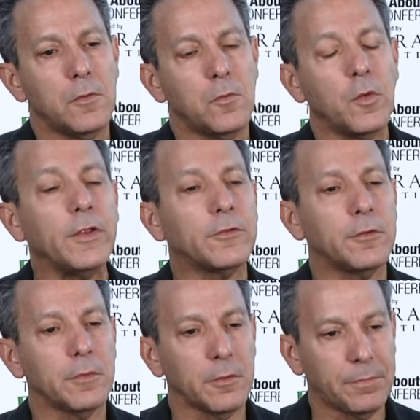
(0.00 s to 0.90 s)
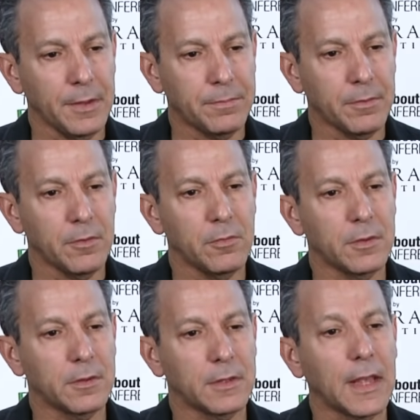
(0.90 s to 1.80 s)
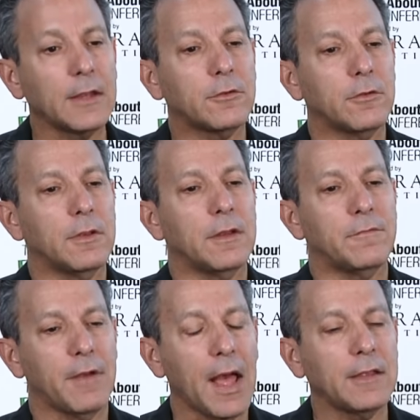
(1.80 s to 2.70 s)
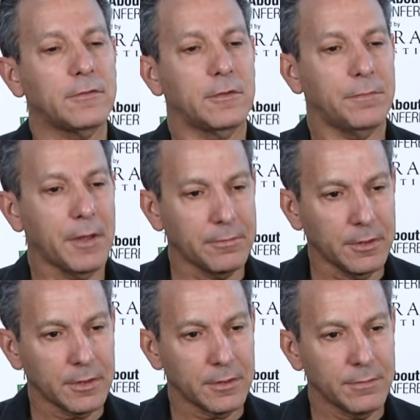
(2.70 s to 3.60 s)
reasonable people would like to advise the public